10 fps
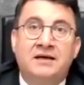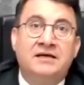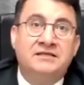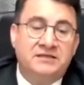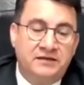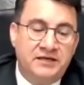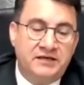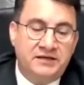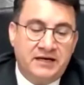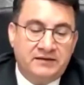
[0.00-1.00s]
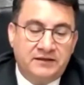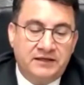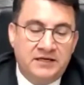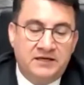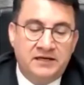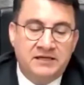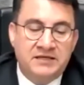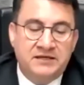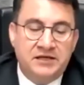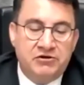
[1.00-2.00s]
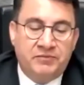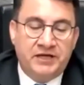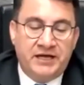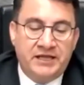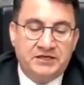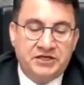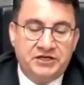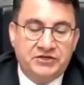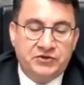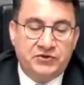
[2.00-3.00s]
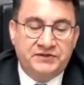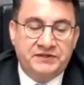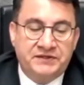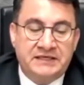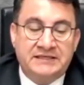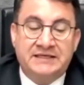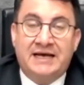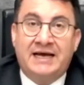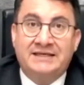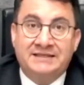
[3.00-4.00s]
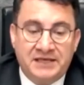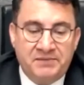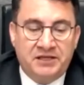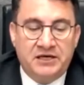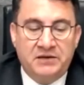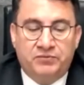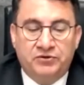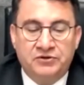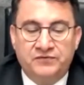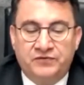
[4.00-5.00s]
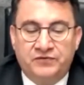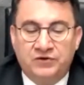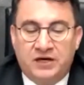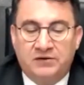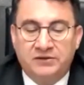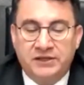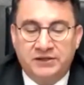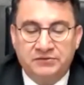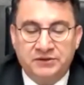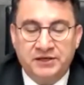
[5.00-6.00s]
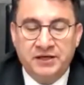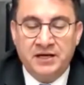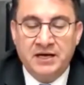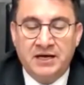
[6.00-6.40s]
It's clear that increasing renewable energy resources is extremely important for our country,